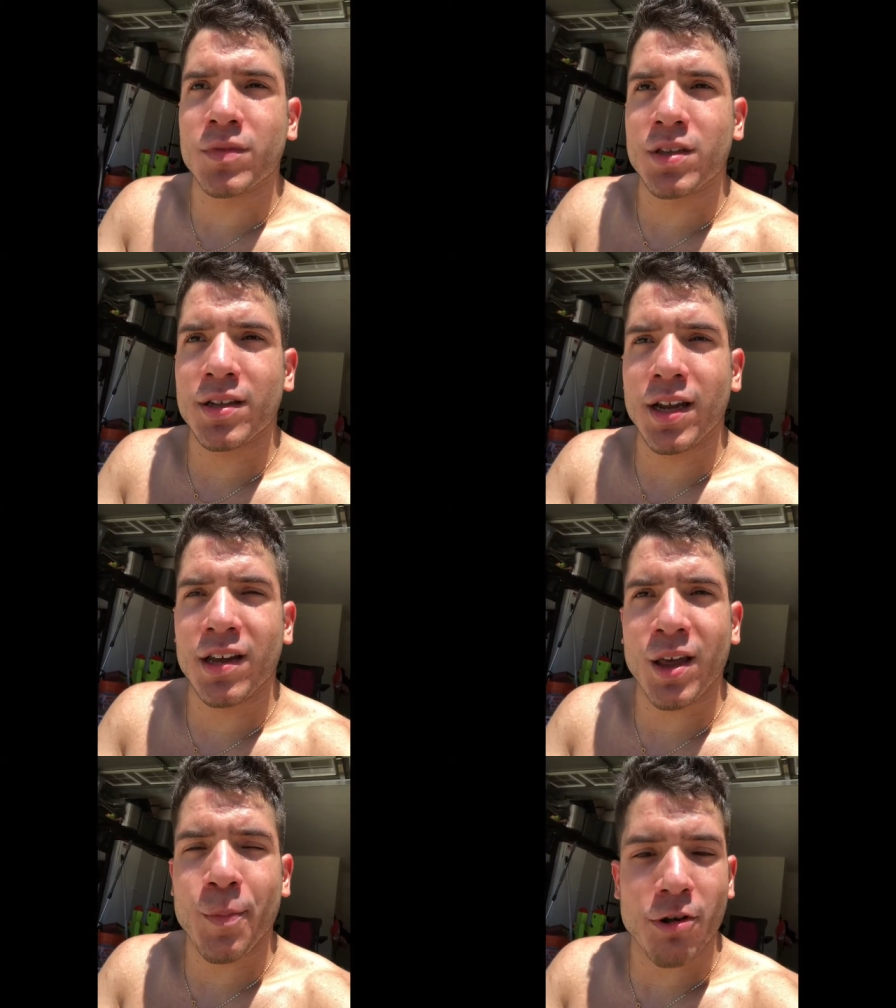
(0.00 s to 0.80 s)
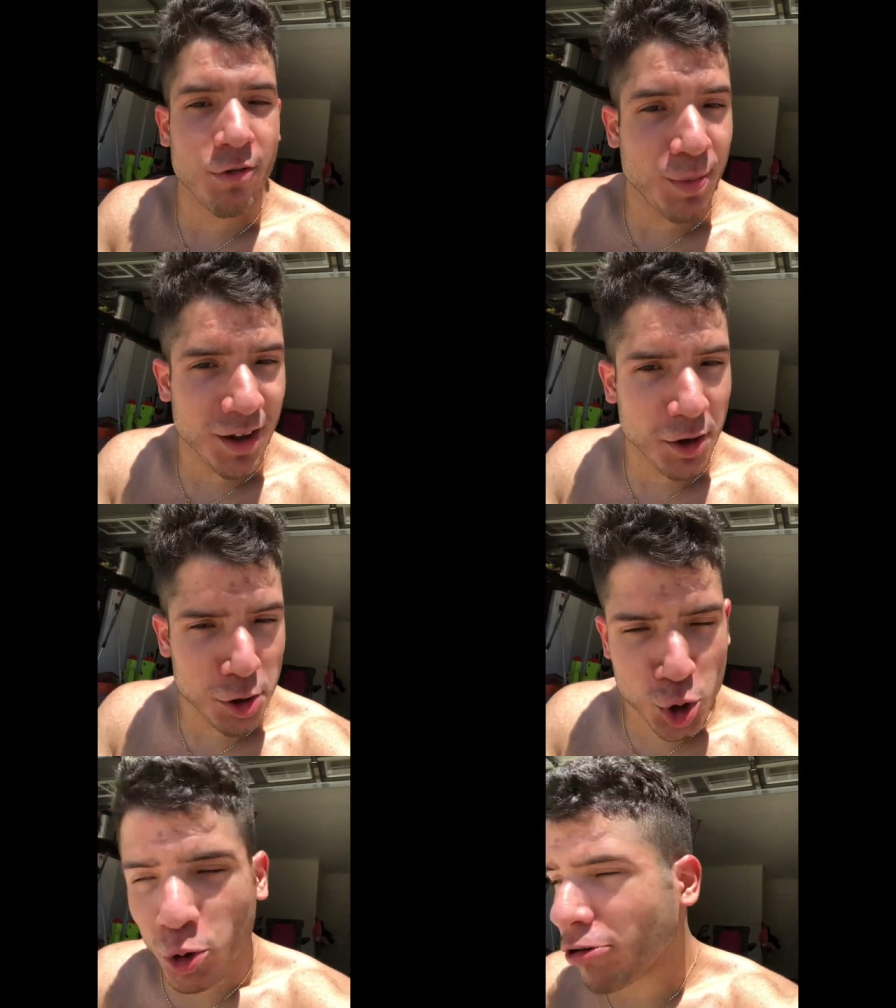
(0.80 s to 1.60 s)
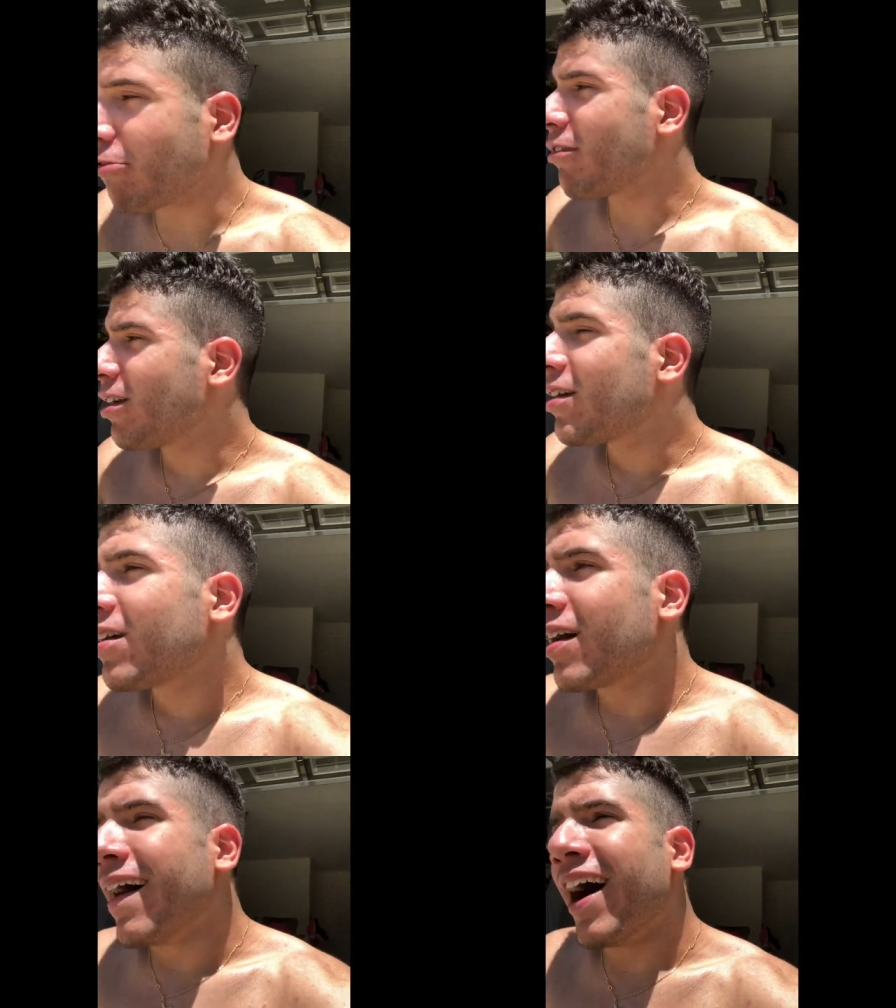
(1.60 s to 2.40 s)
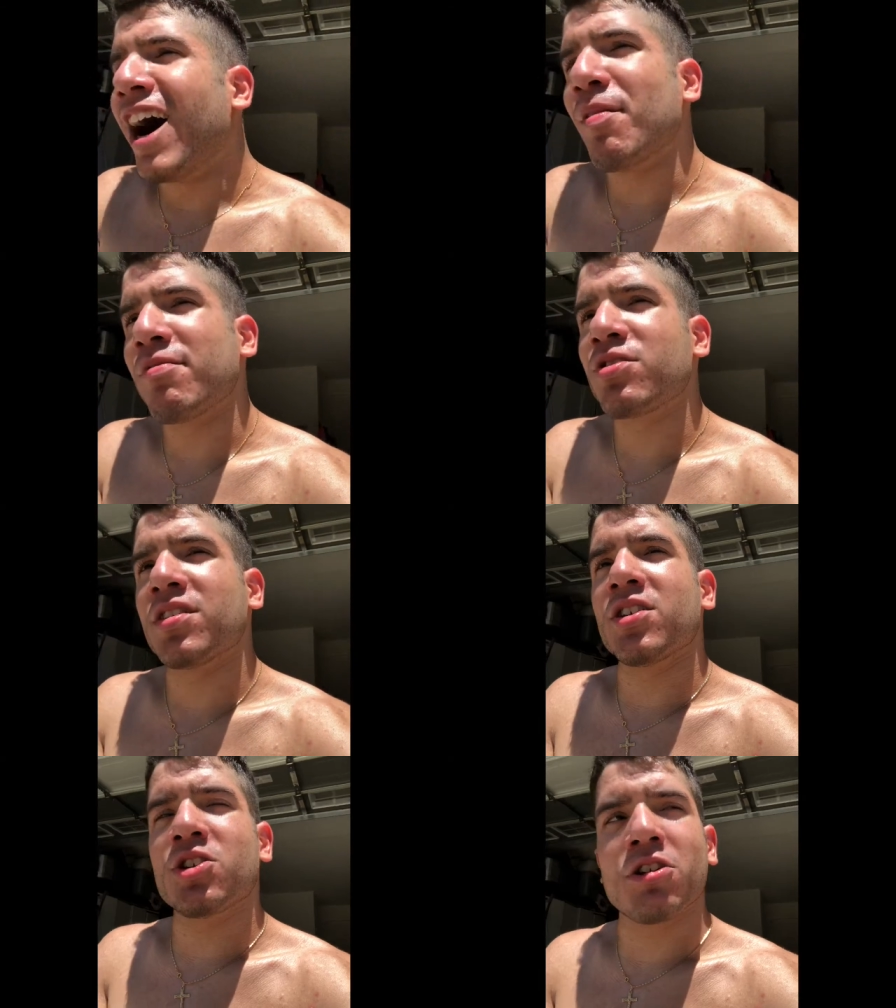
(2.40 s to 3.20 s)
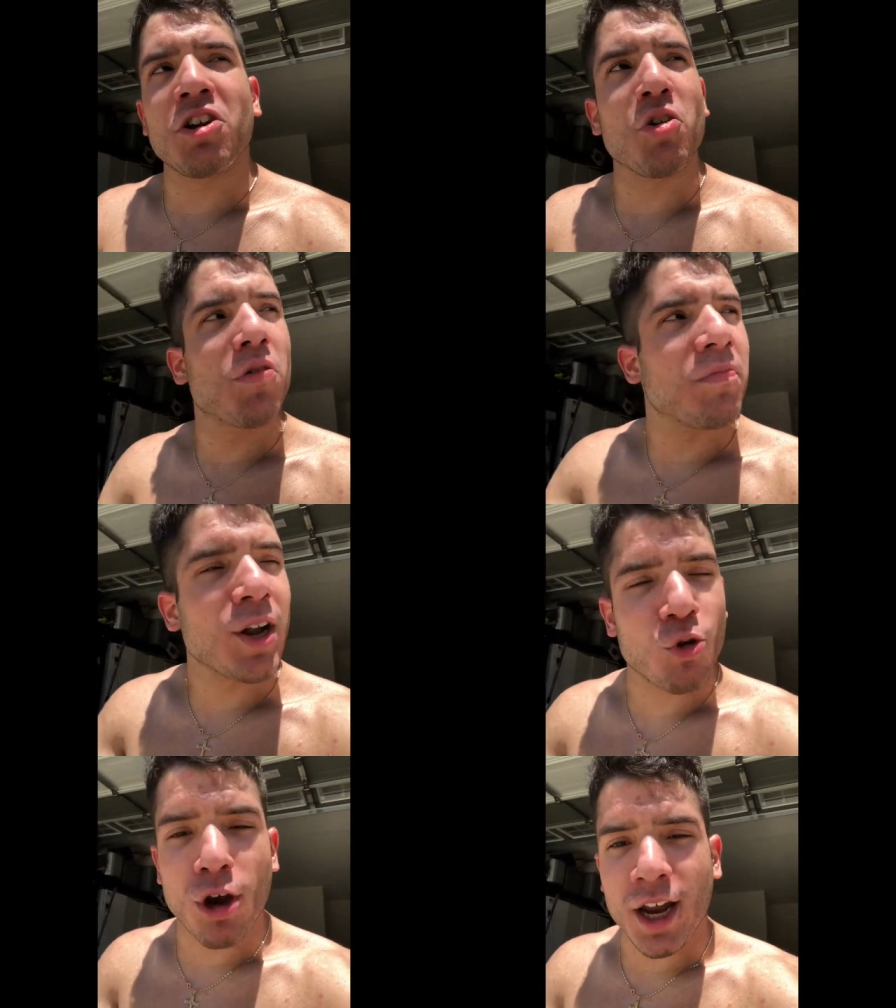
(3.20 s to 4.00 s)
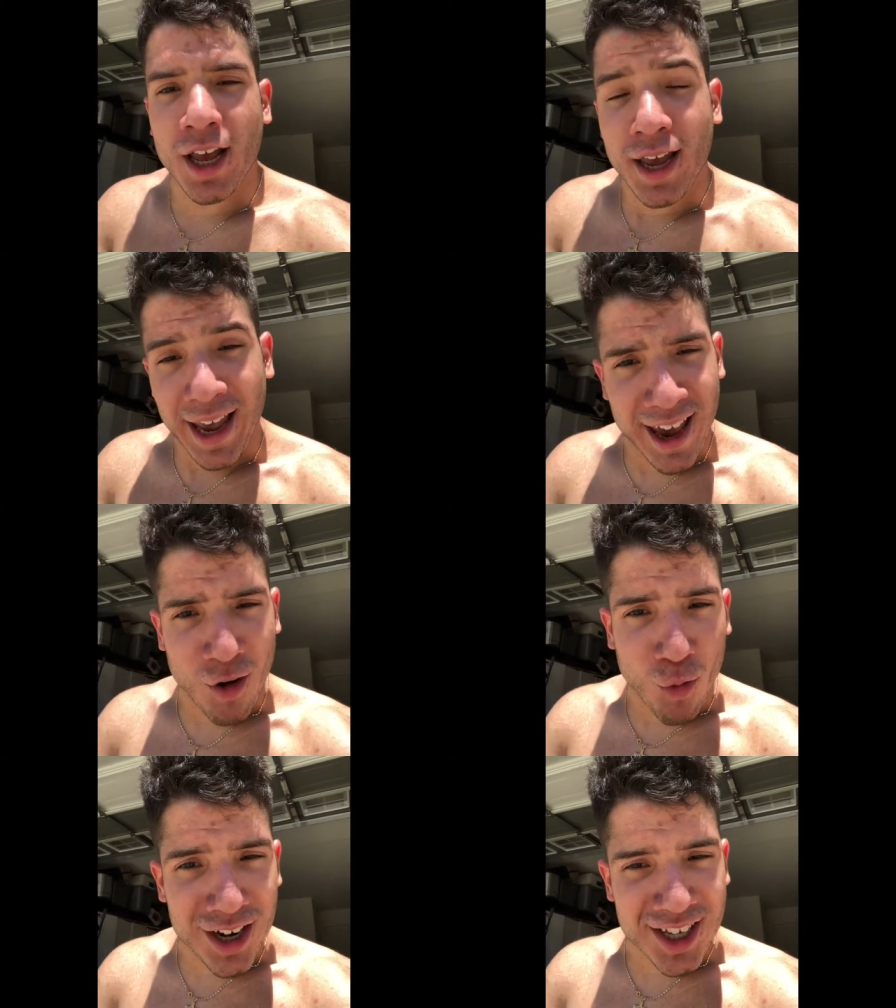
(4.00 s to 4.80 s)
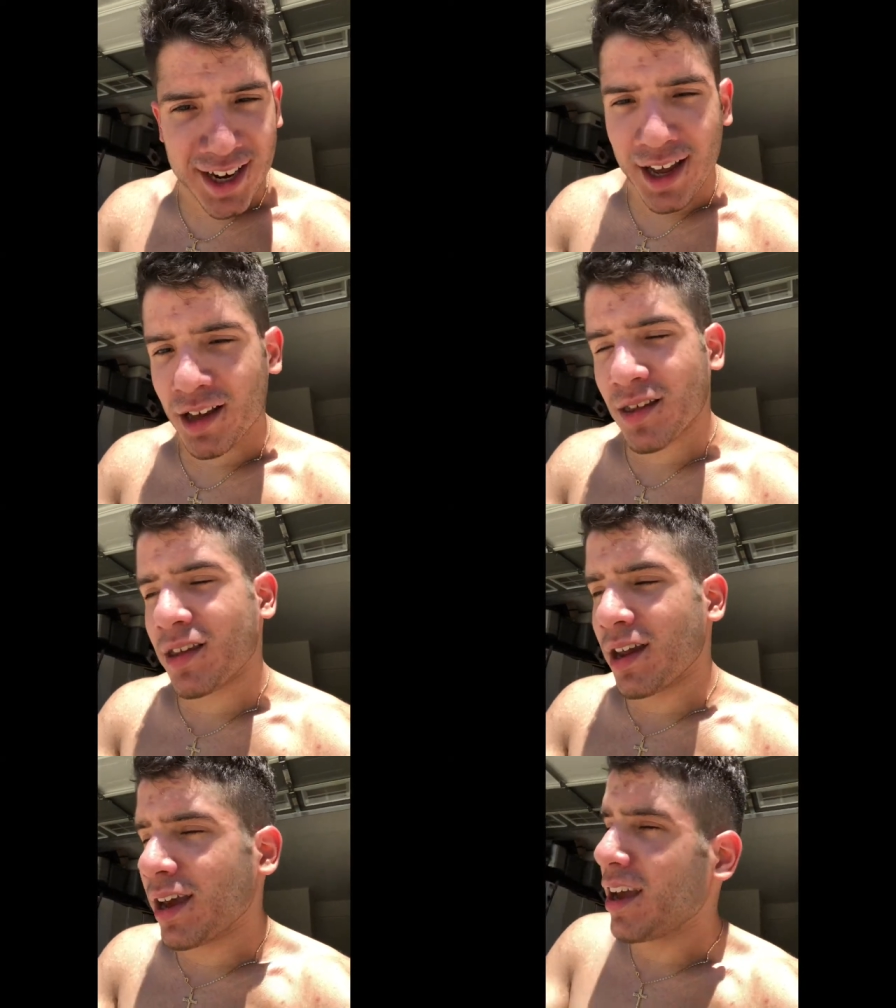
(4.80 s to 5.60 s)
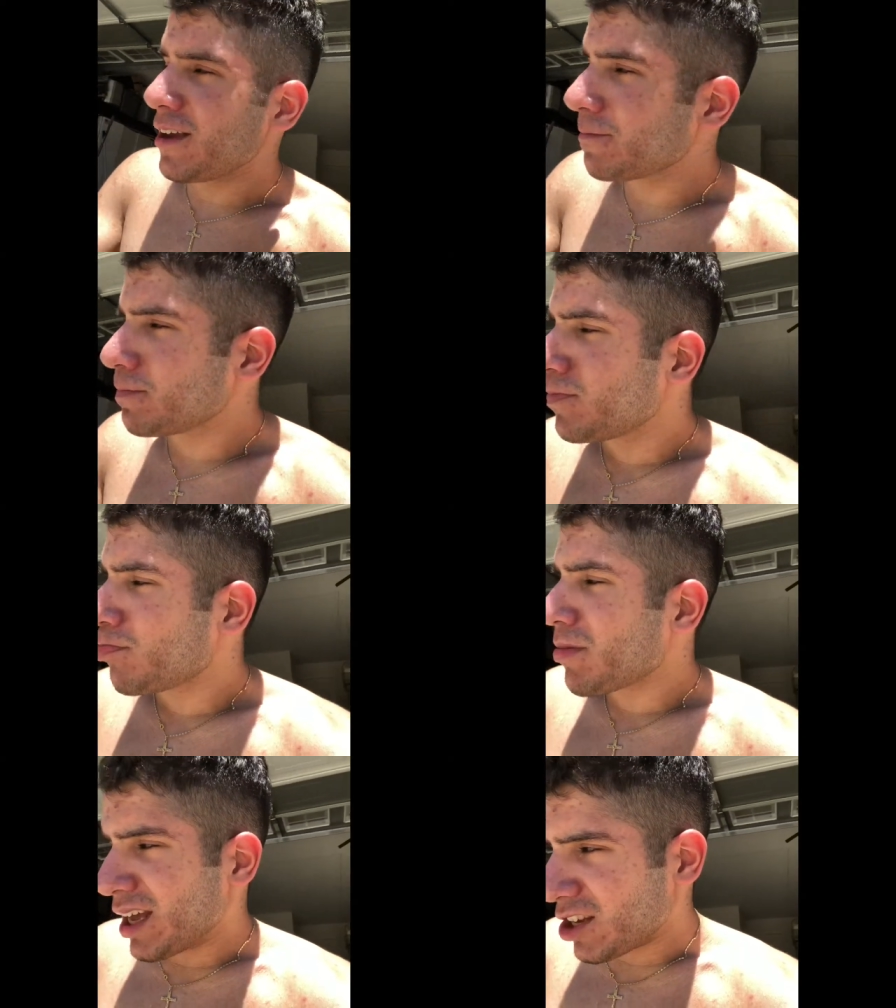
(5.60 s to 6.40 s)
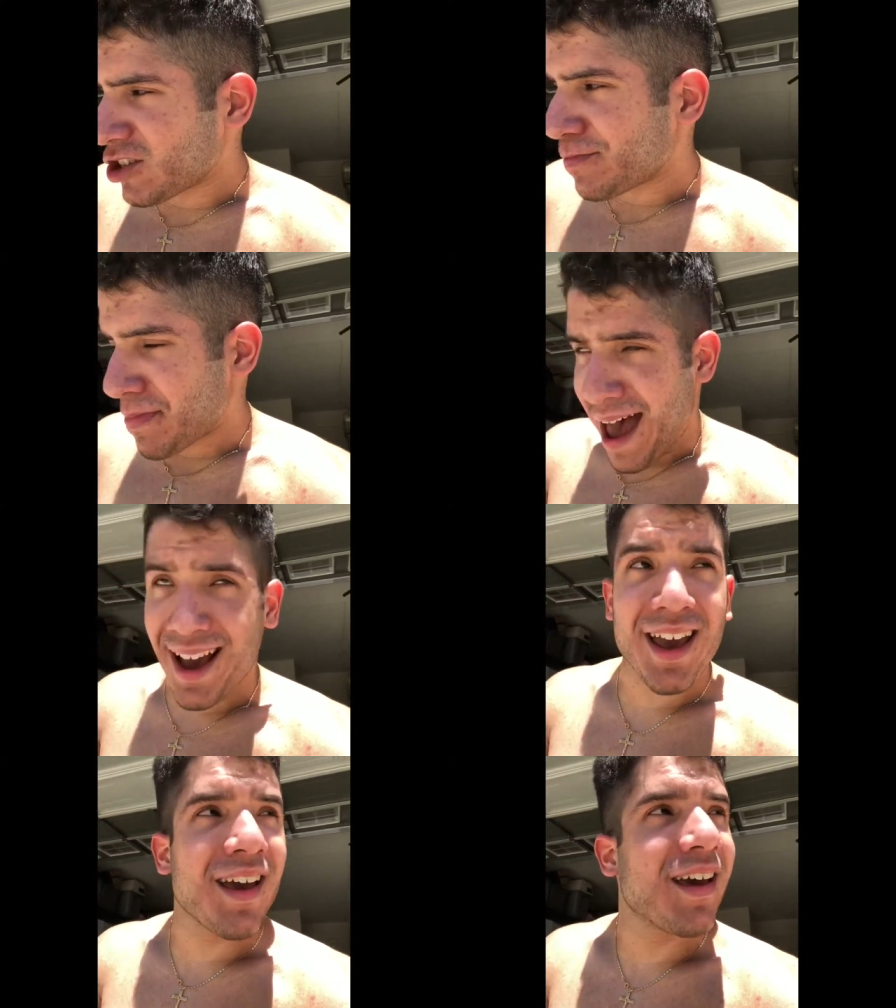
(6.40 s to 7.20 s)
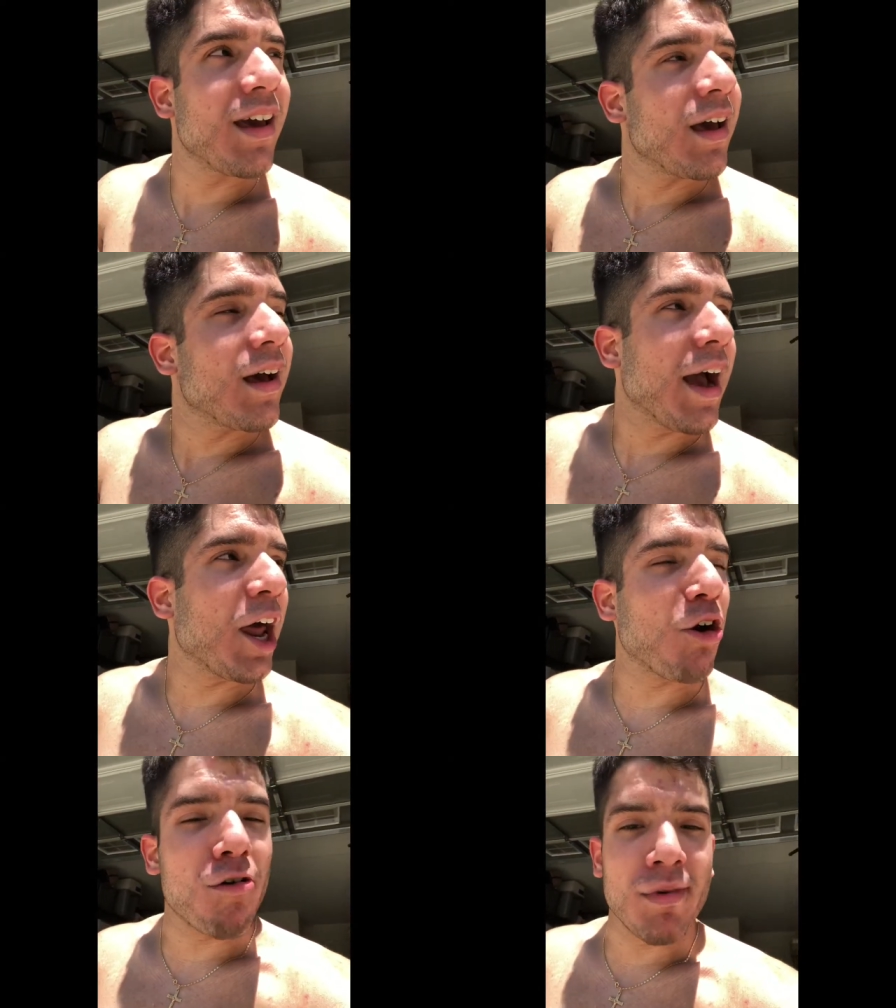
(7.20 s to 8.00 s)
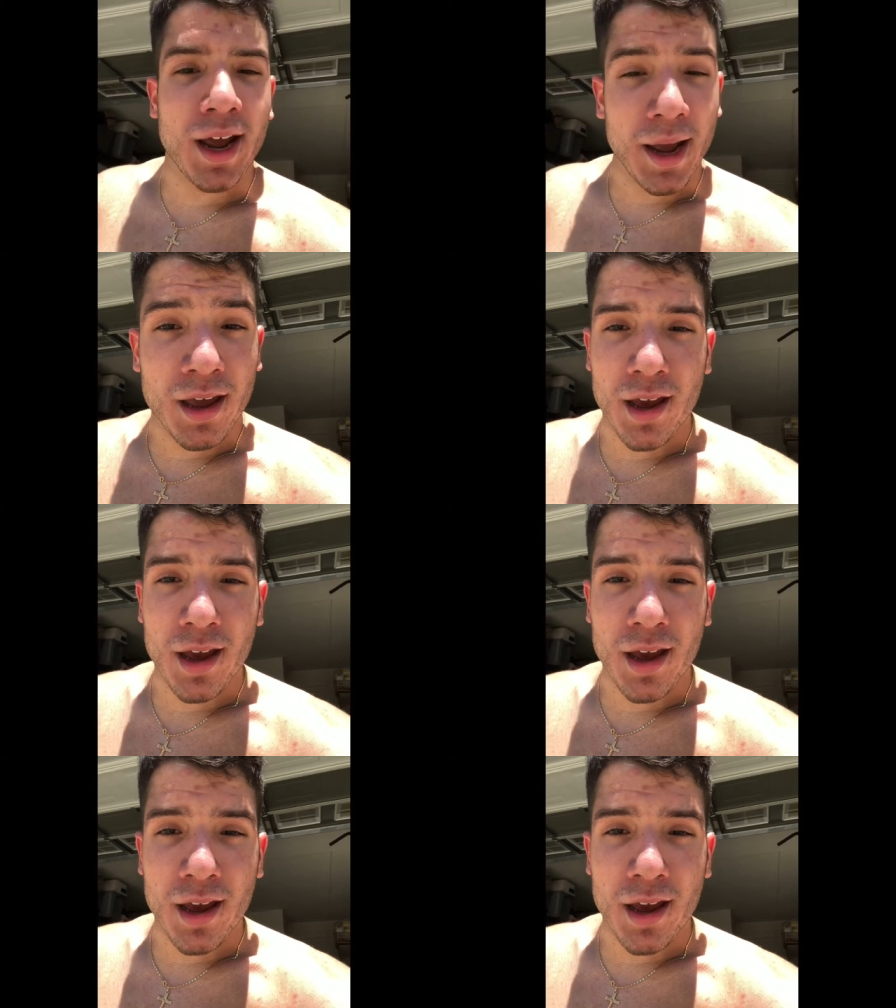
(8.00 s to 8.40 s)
Today's episode will be a little shorter. I'm just going to show you my training and what today is. Today is just back and arm day.